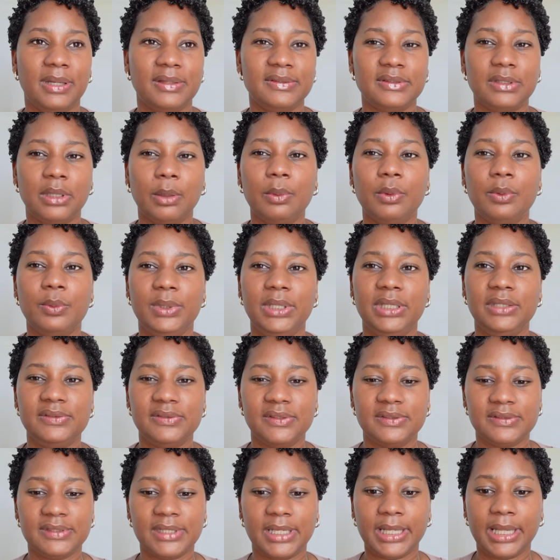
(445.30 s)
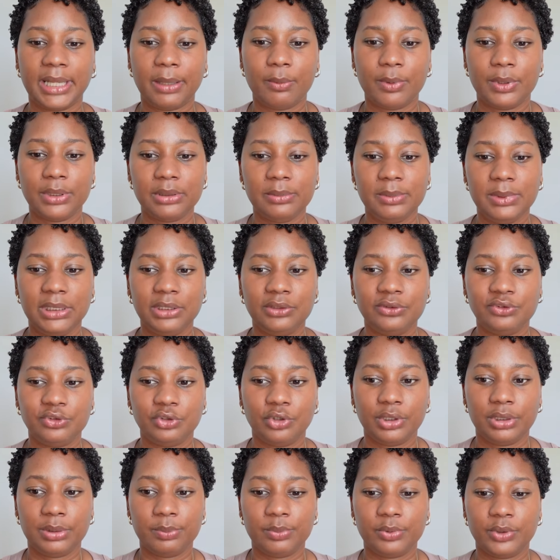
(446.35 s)
couple weeks is that I want to make
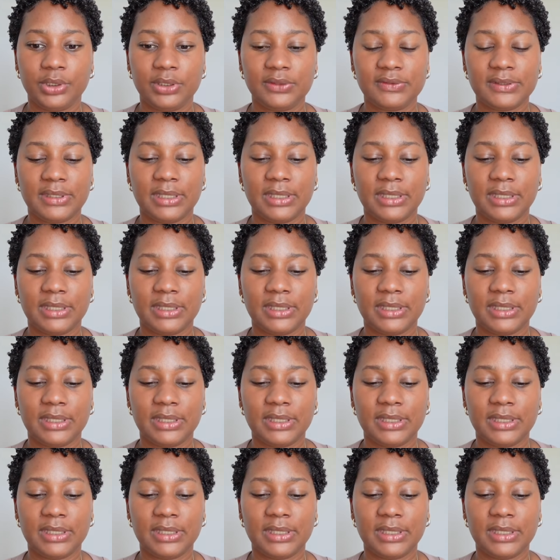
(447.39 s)
sure the products